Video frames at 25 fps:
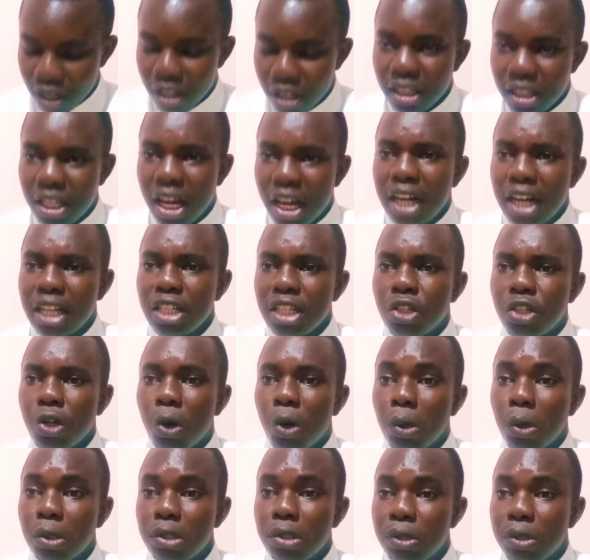There is
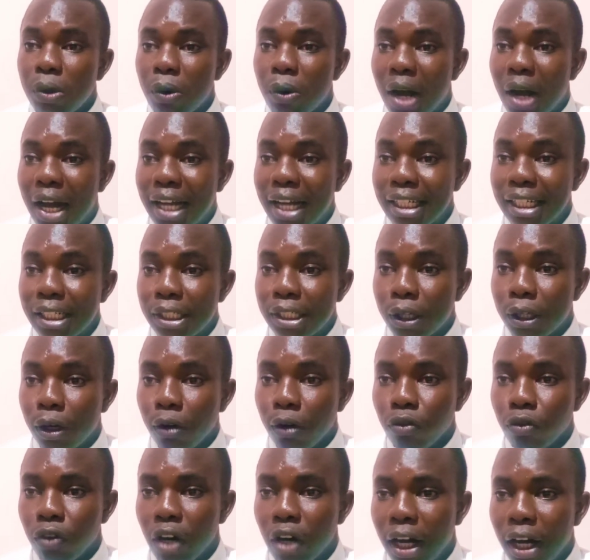also kind
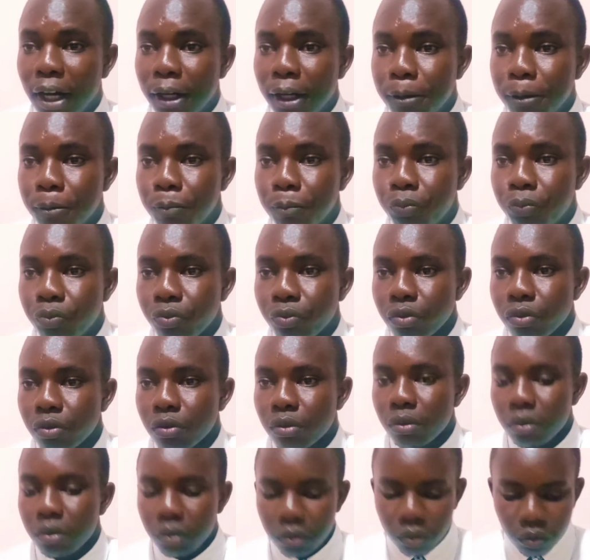of uh,
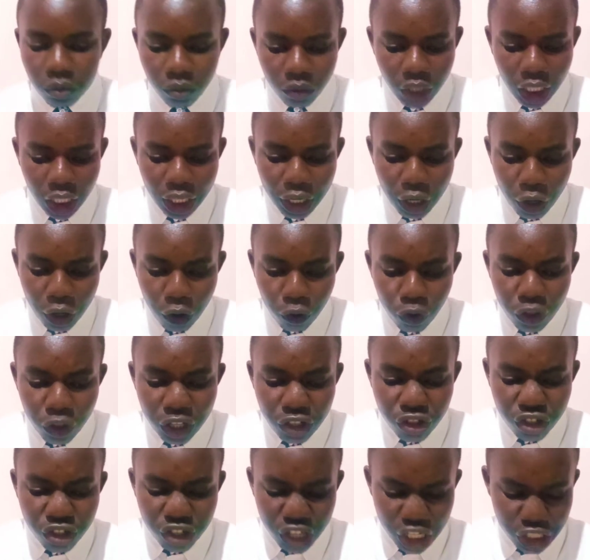the
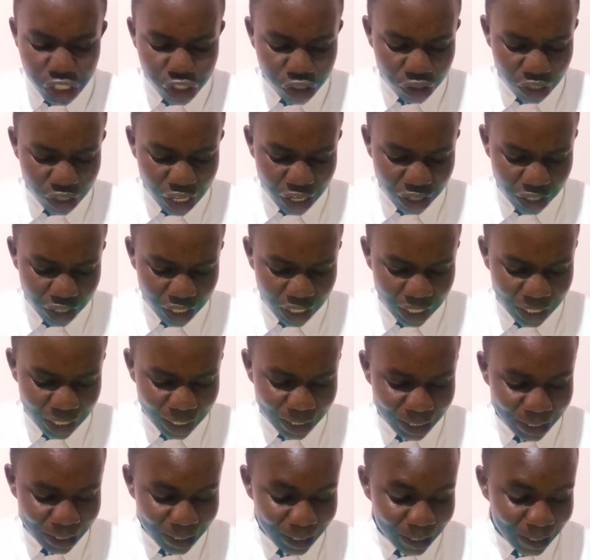stationary
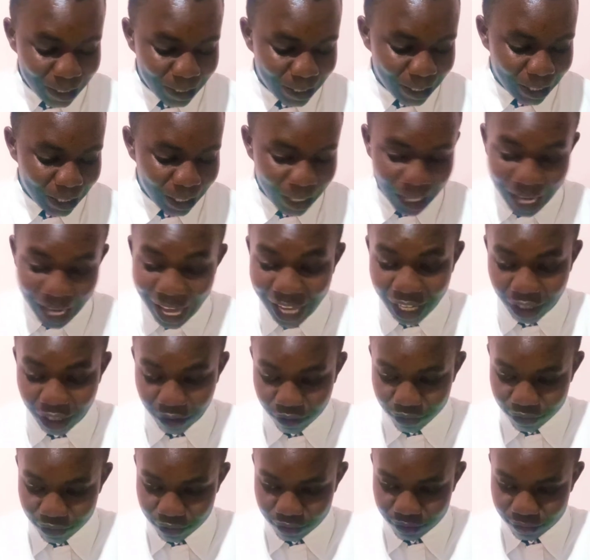
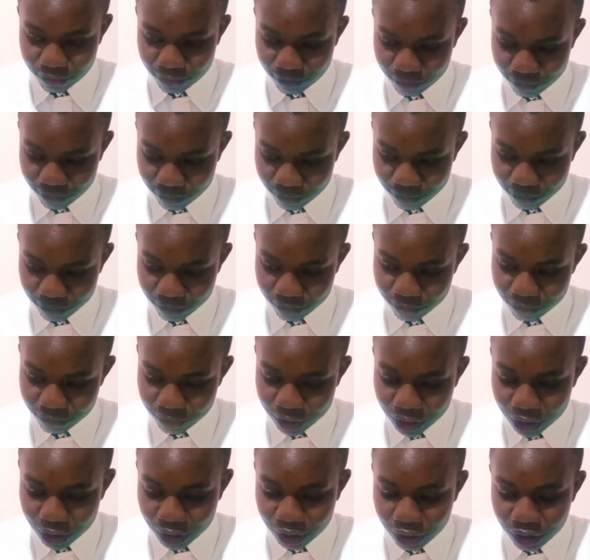life,
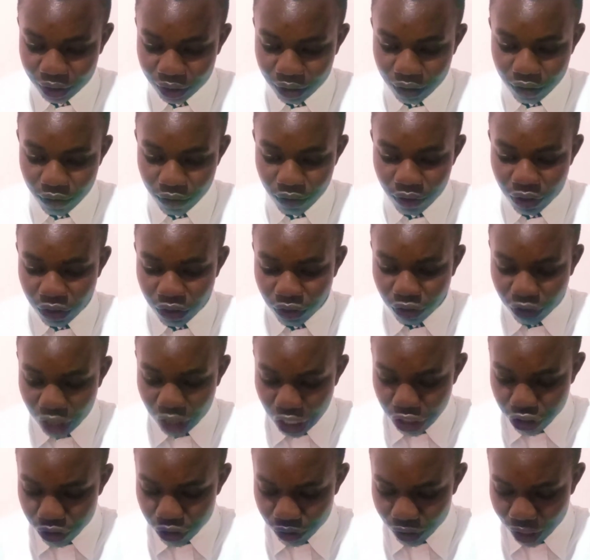the
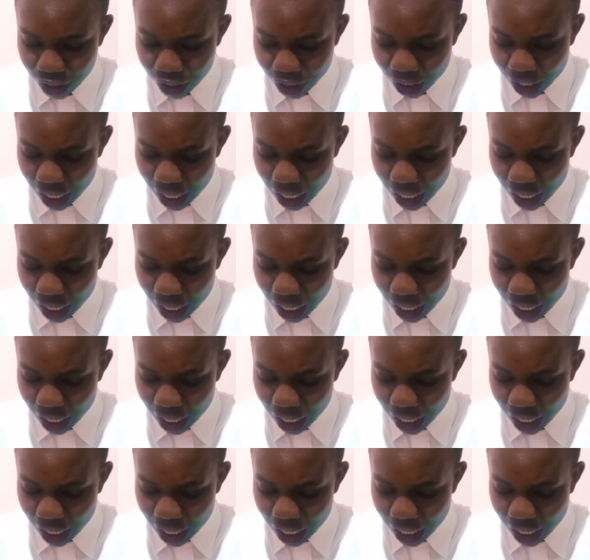stationary